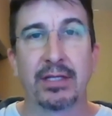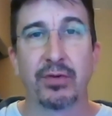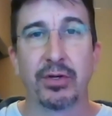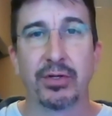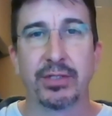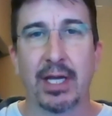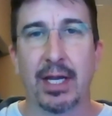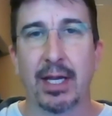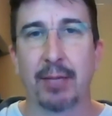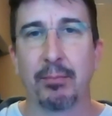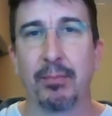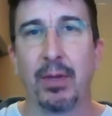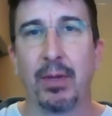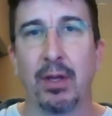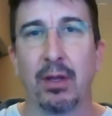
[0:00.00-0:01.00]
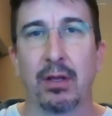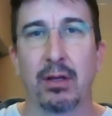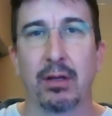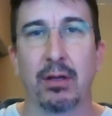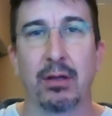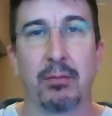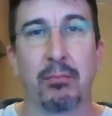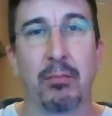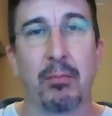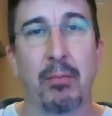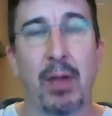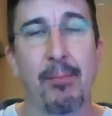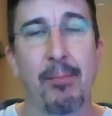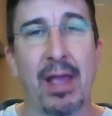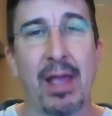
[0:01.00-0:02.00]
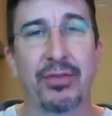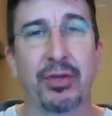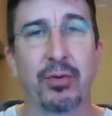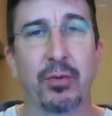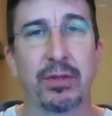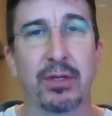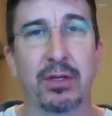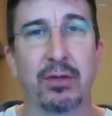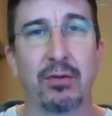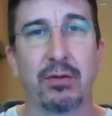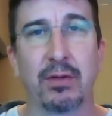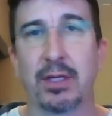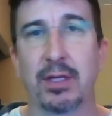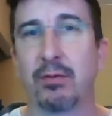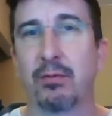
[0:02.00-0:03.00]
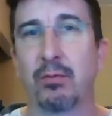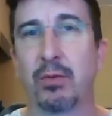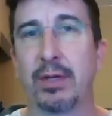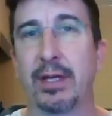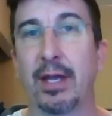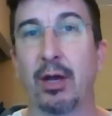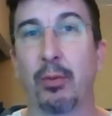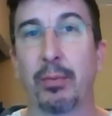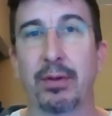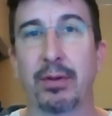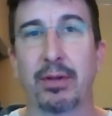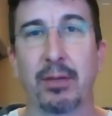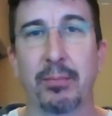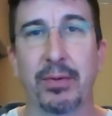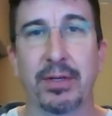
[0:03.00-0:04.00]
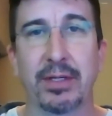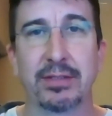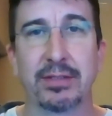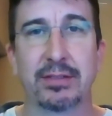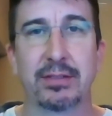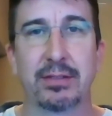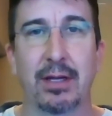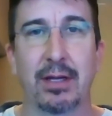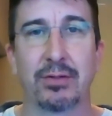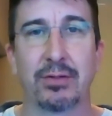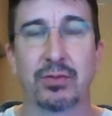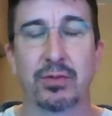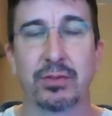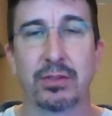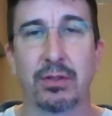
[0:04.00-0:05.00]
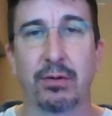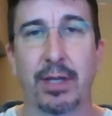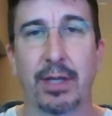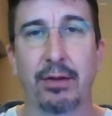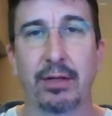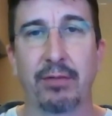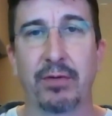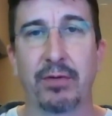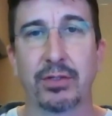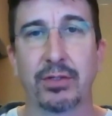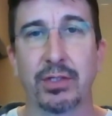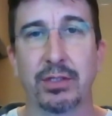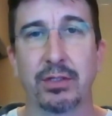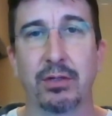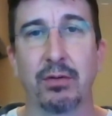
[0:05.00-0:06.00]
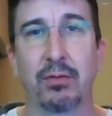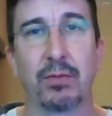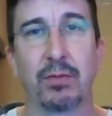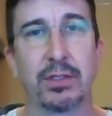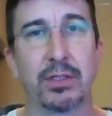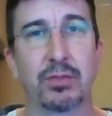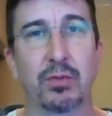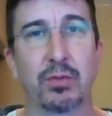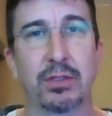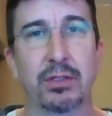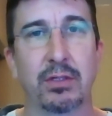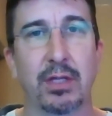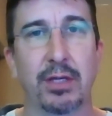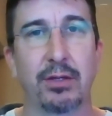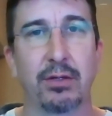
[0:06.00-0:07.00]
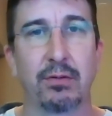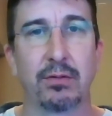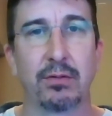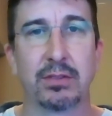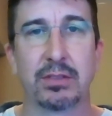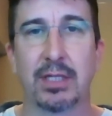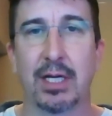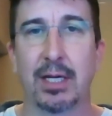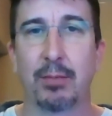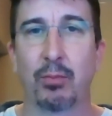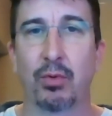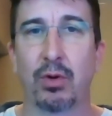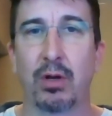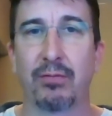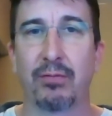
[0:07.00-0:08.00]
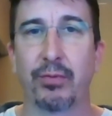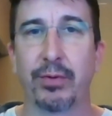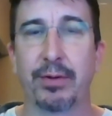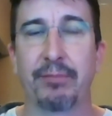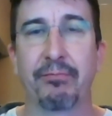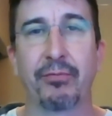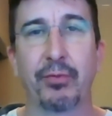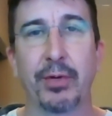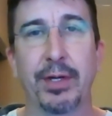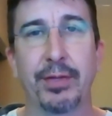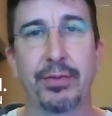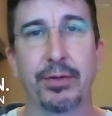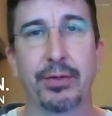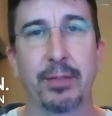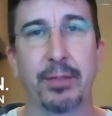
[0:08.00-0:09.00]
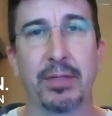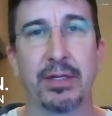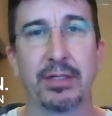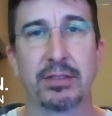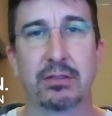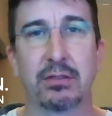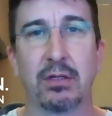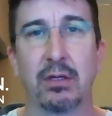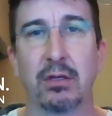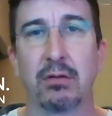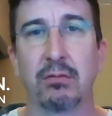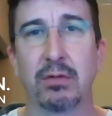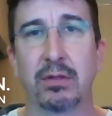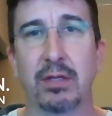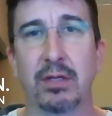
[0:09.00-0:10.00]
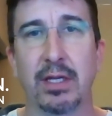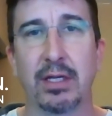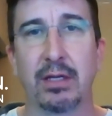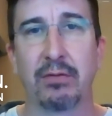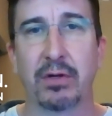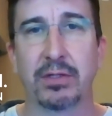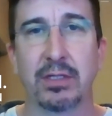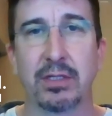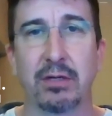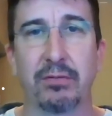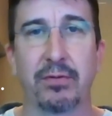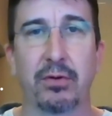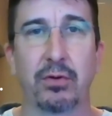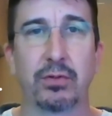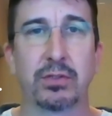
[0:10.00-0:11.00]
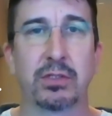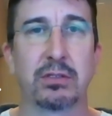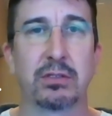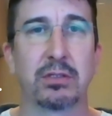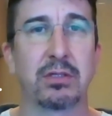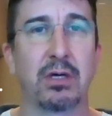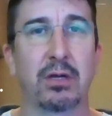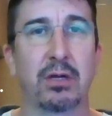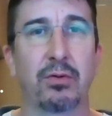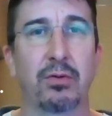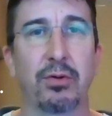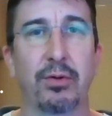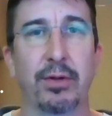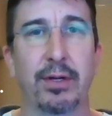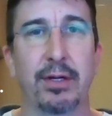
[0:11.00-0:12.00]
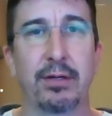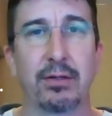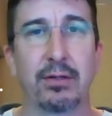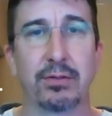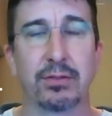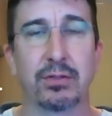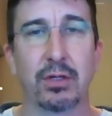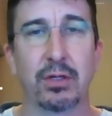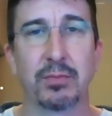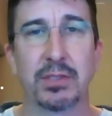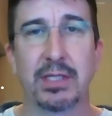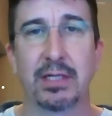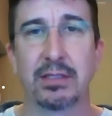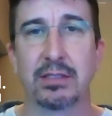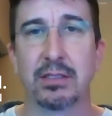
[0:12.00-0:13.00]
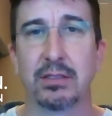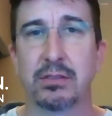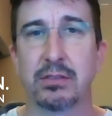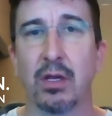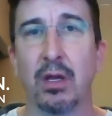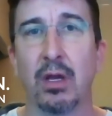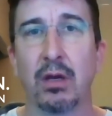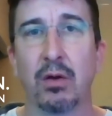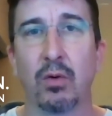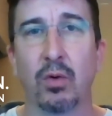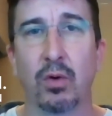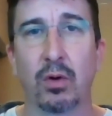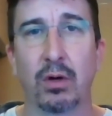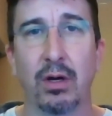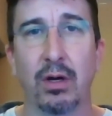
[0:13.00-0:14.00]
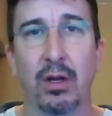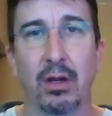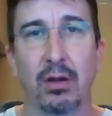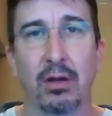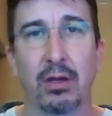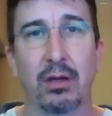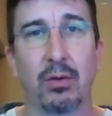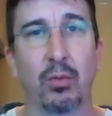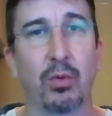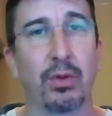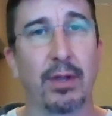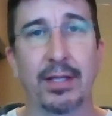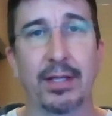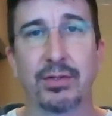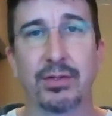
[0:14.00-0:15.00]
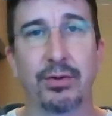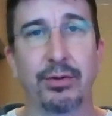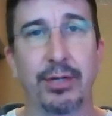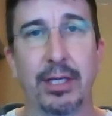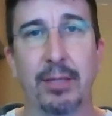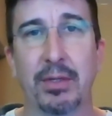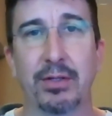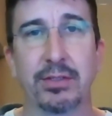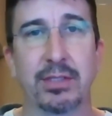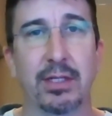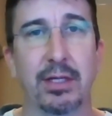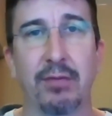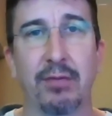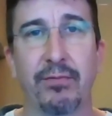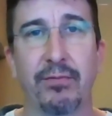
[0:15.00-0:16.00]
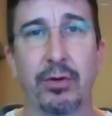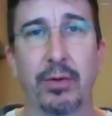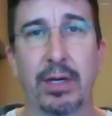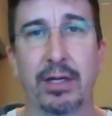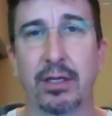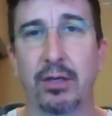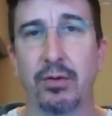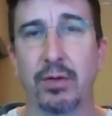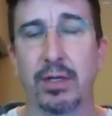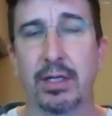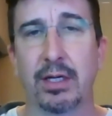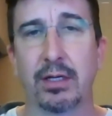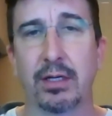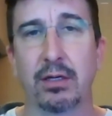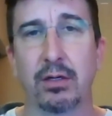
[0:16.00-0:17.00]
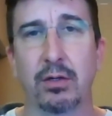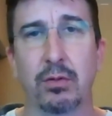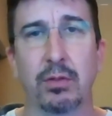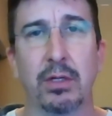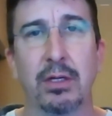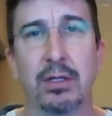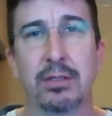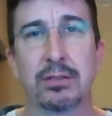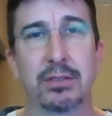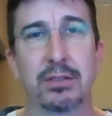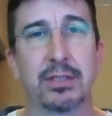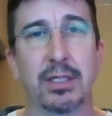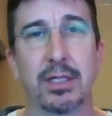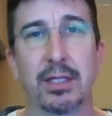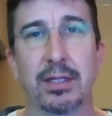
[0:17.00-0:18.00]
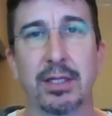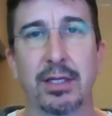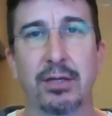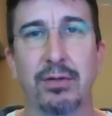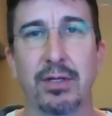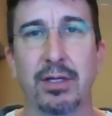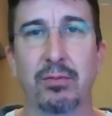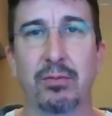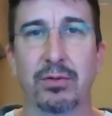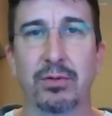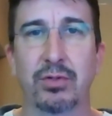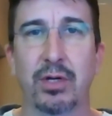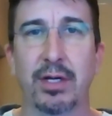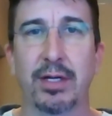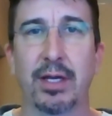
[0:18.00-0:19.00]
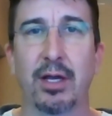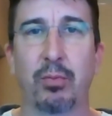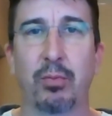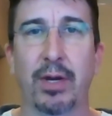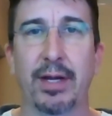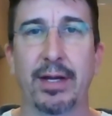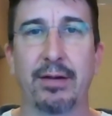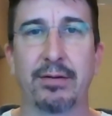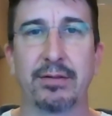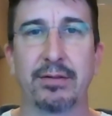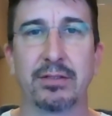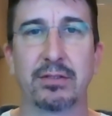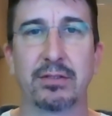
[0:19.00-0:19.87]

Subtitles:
for your time. I'm Matthew with Acuity. We help companies outsource their accounting function. We just wanted to let you know in this time we're offering free 30 minutes with any of our CFOs to talk through your circumstances, or we'll answer your emails at info@acuity.co. Just anything you need, we're trying to help right now in this